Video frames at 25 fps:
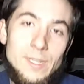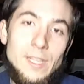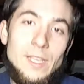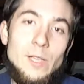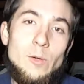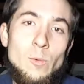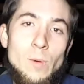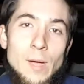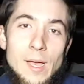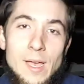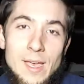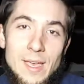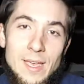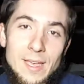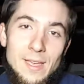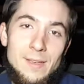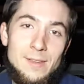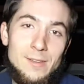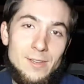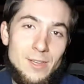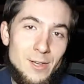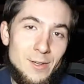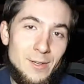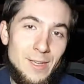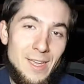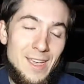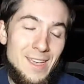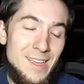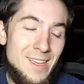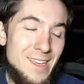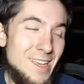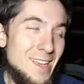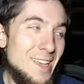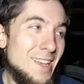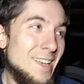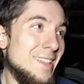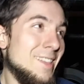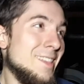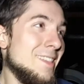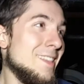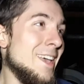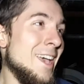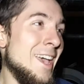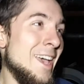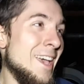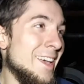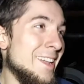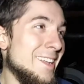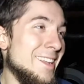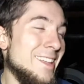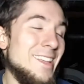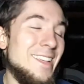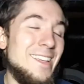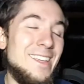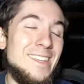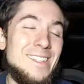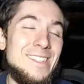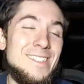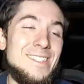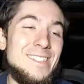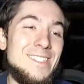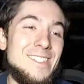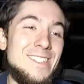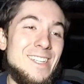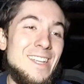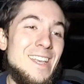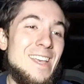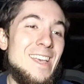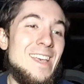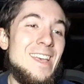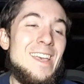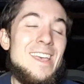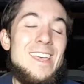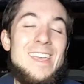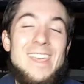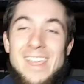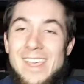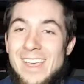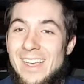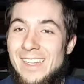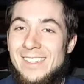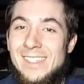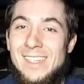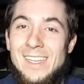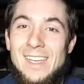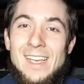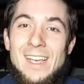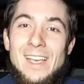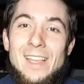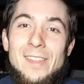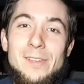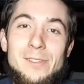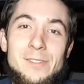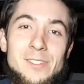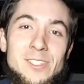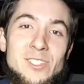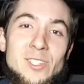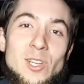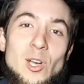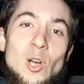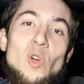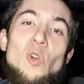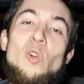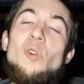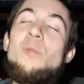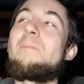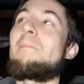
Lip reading: way, okay? That is it. There's no